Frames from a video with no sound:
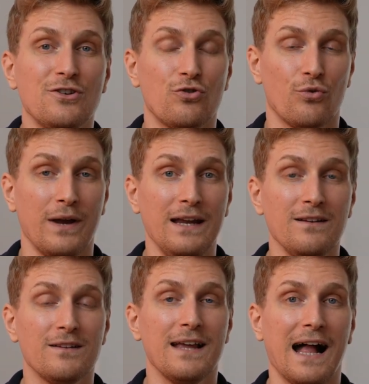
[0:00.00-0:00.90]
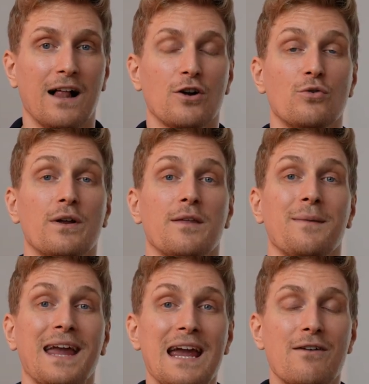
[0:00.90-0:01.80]
trains the algorithm
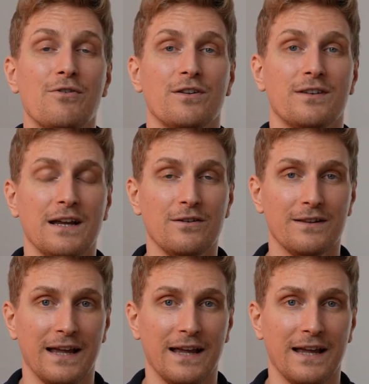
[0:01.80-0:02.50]
every single